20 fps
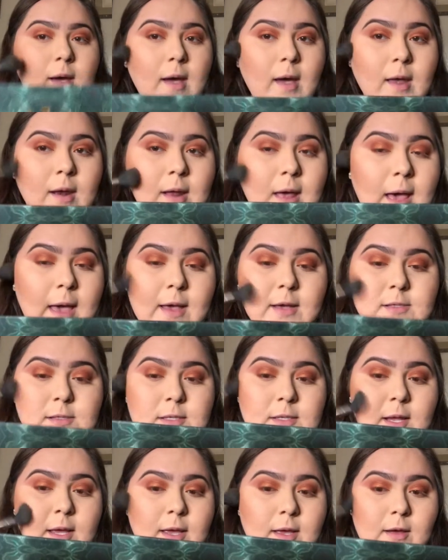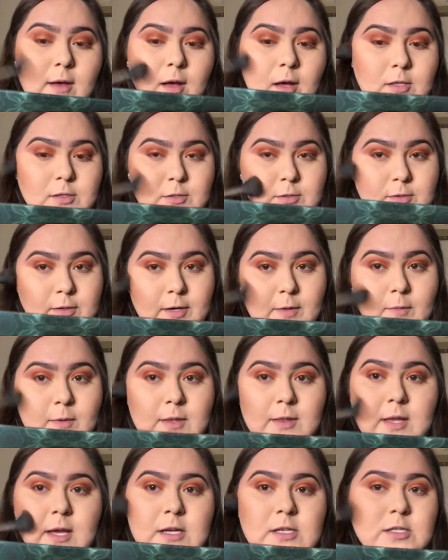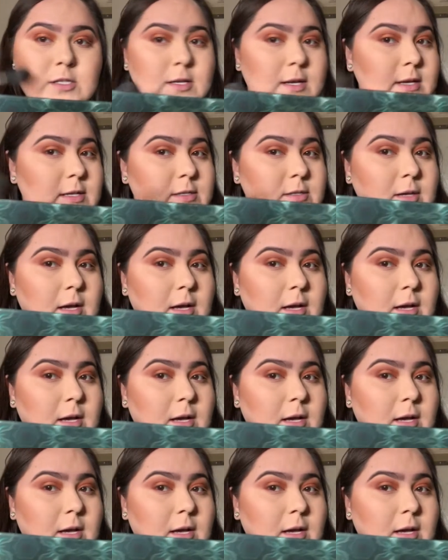And I also like contouring with that shade,